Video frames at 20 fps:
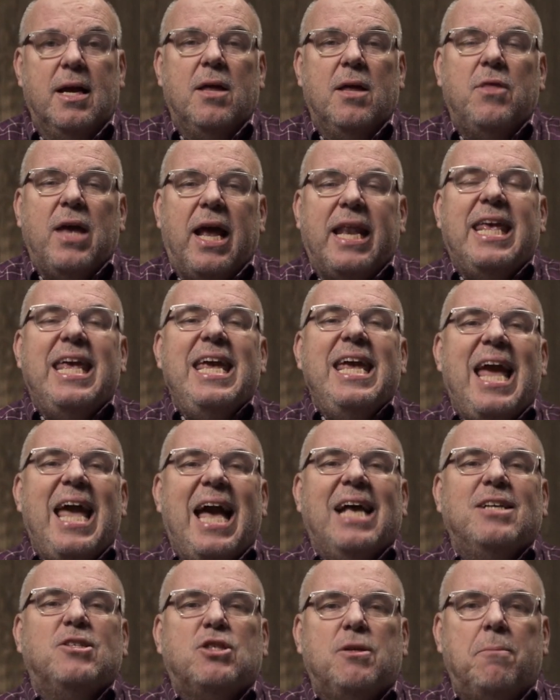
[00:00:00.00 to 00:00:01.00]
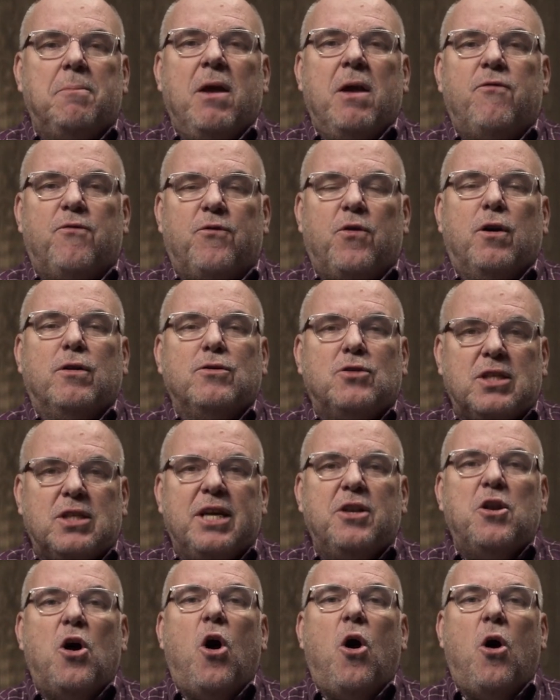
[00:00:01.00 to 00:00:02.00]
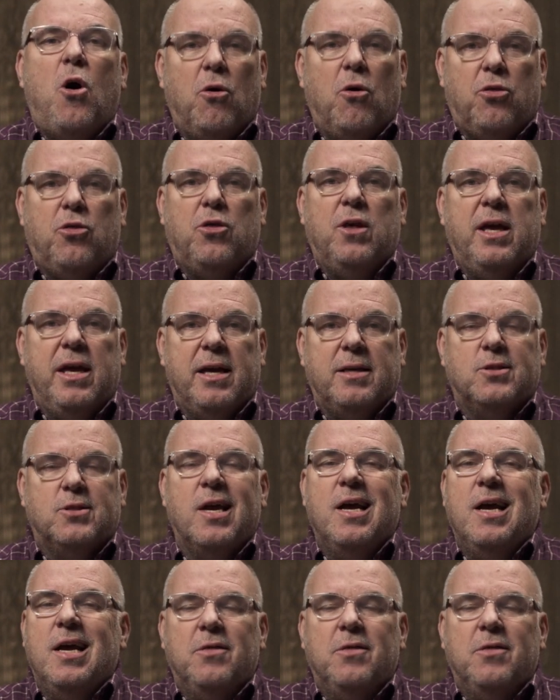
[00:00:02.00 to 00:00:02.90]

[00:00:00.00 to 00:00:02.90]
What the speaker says: that he has to be first in all things,